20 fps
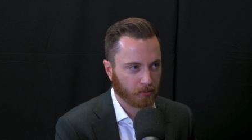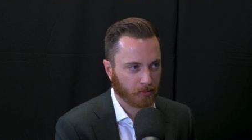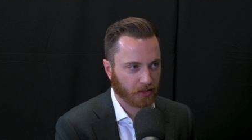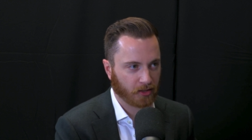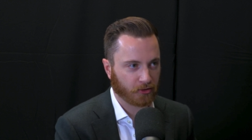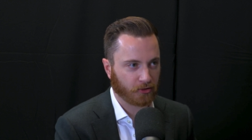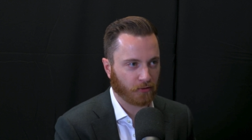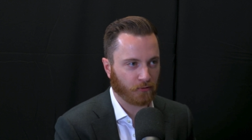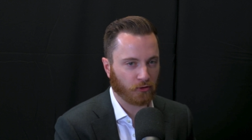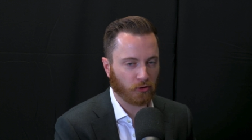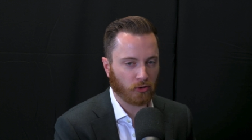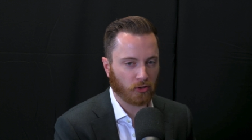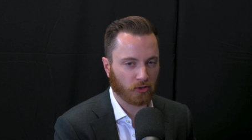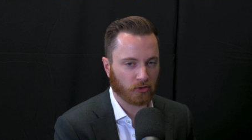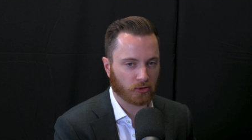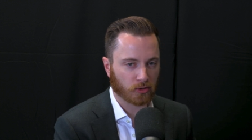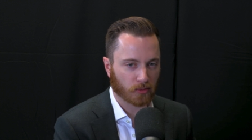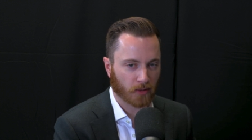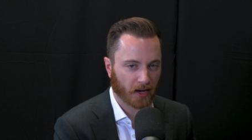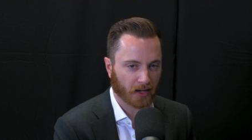Because if you could
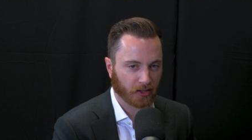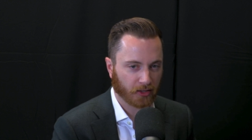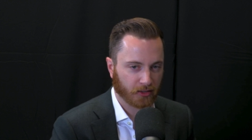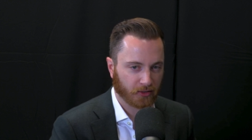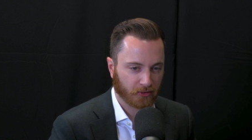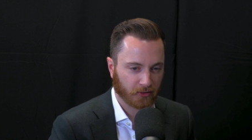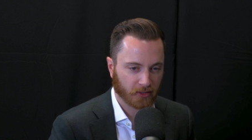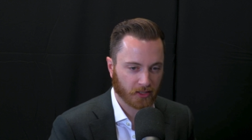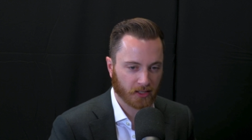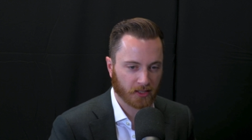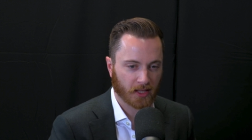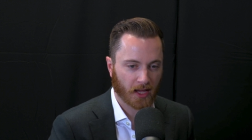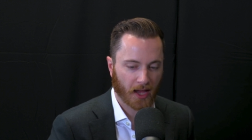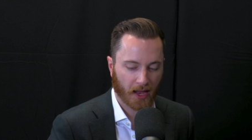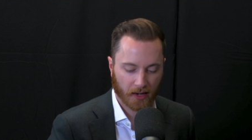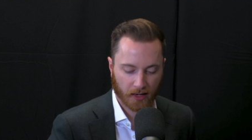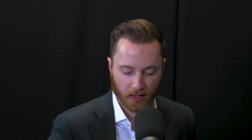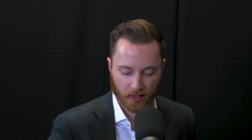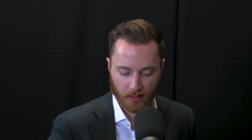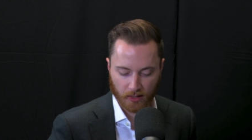directly see
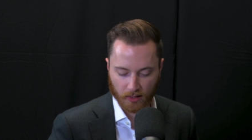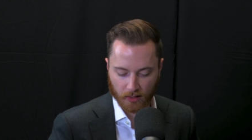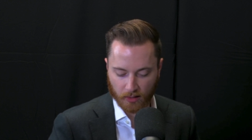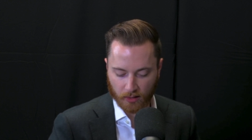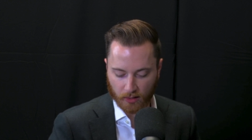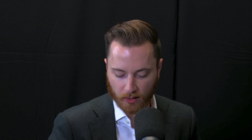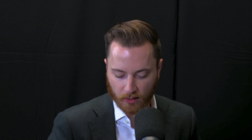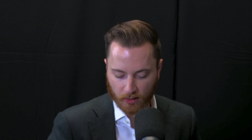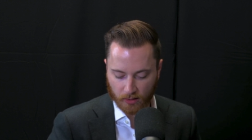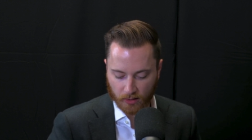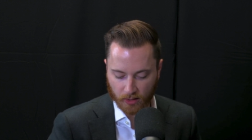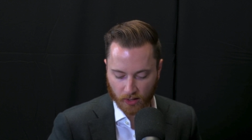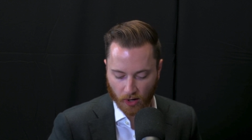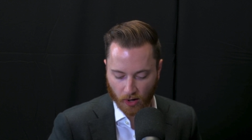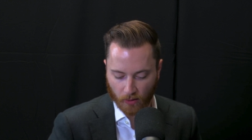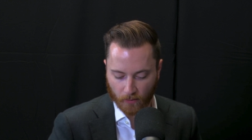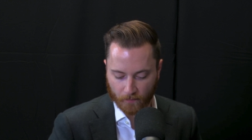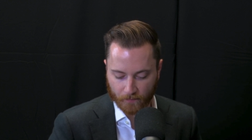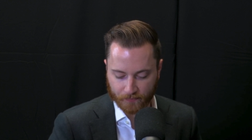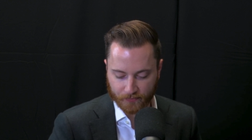that, you
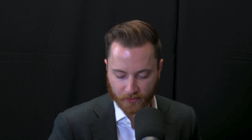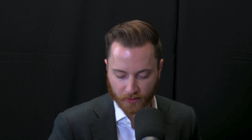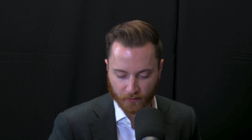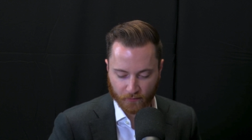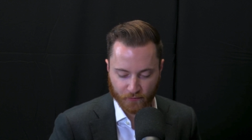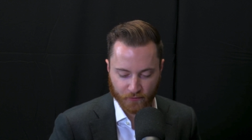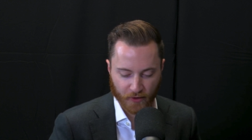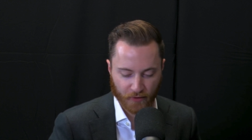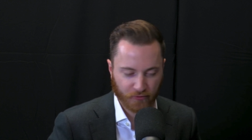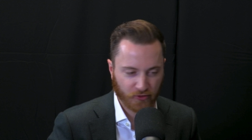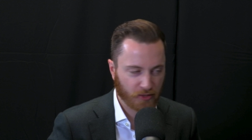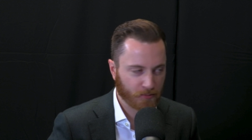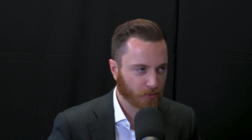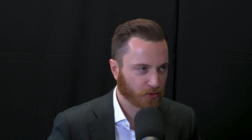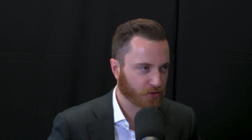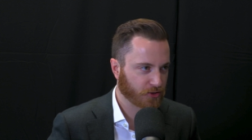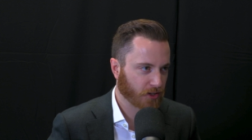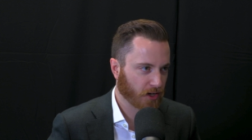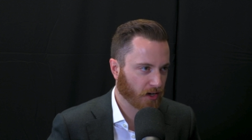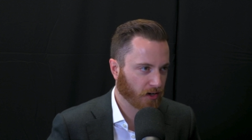know,
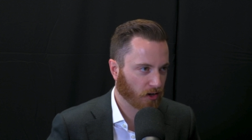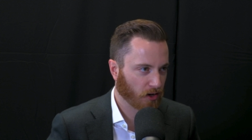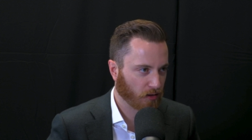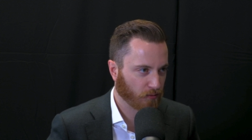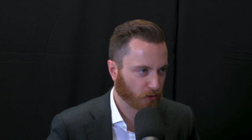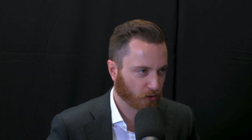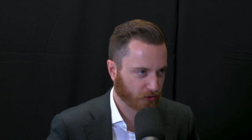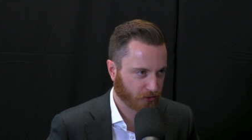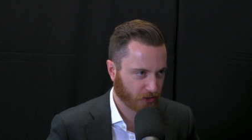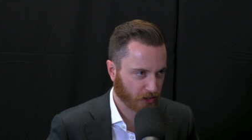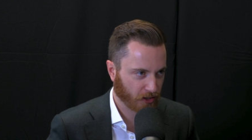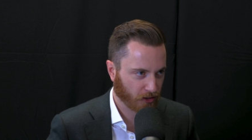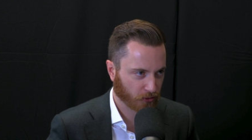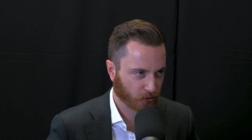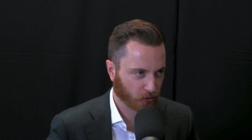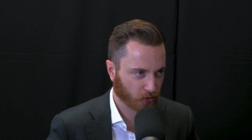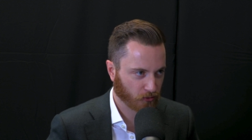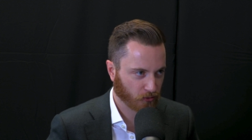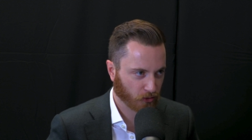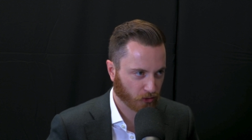50% of our sales
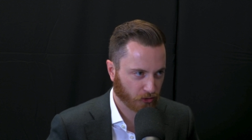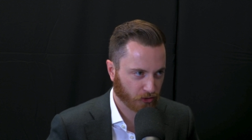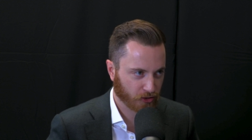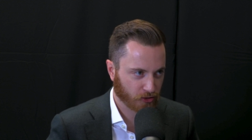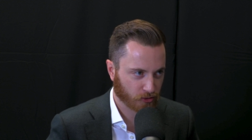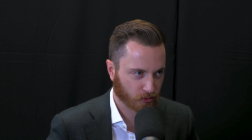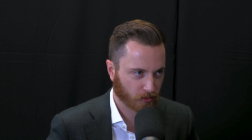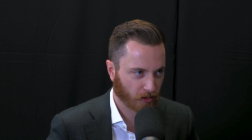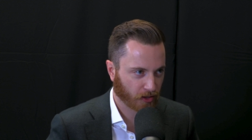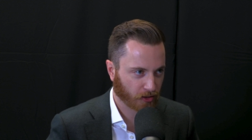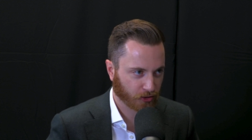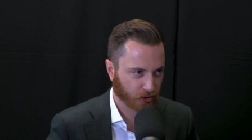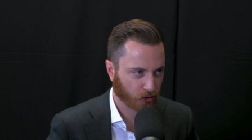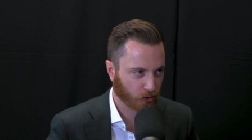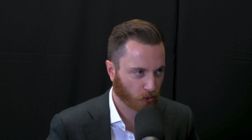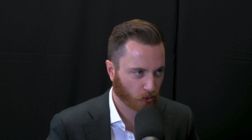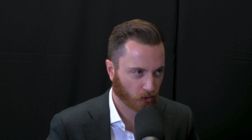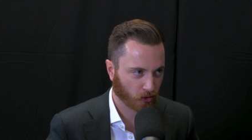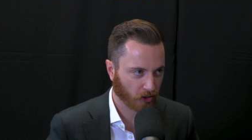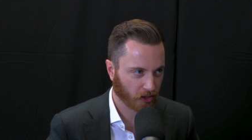are literally directly
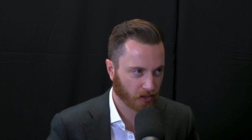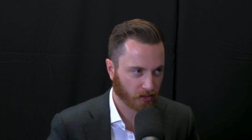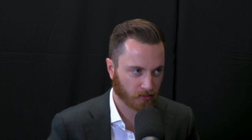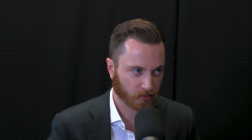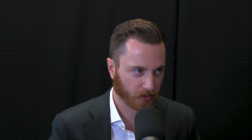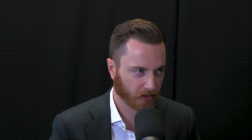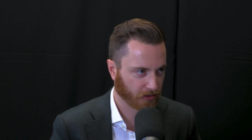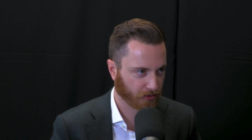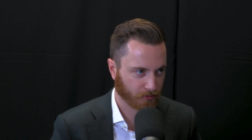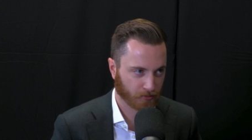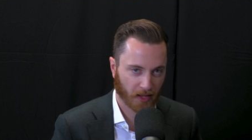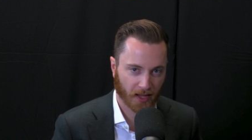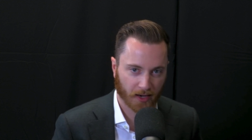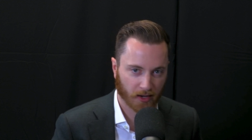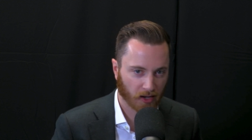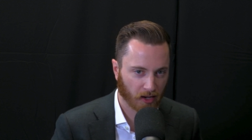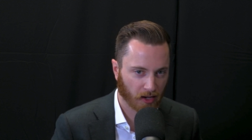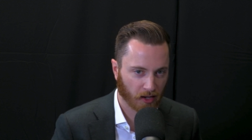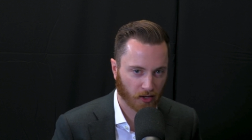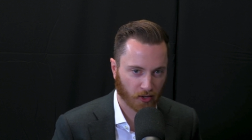correlated with
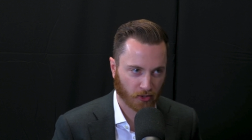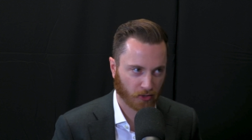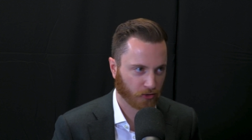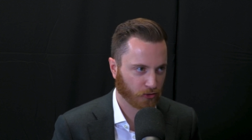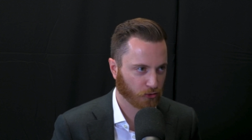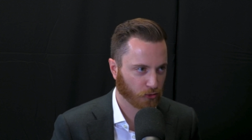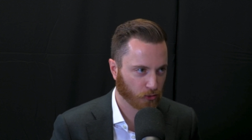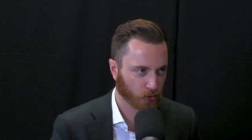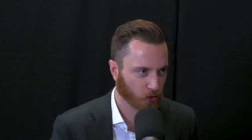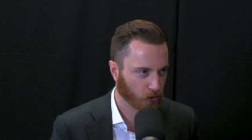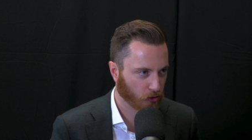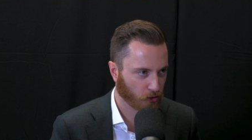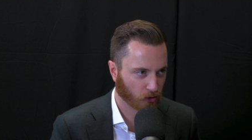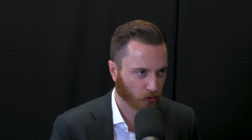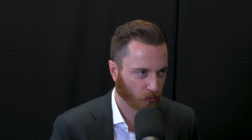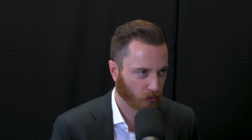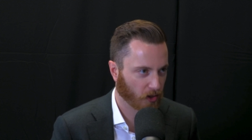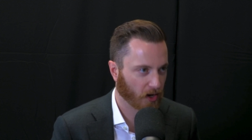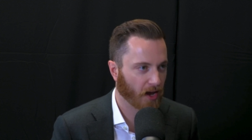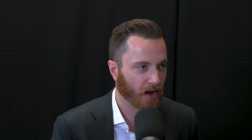Meta or Google
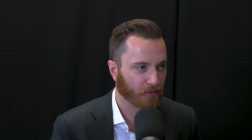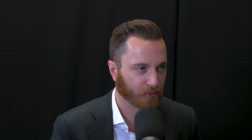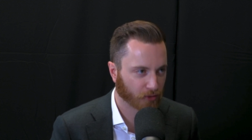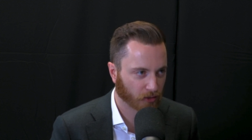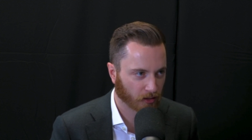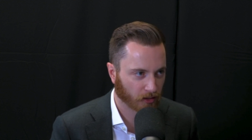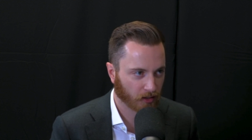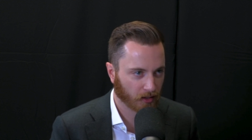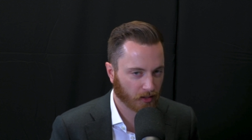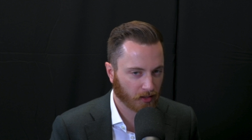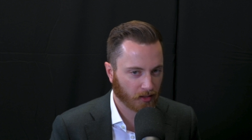or whatever,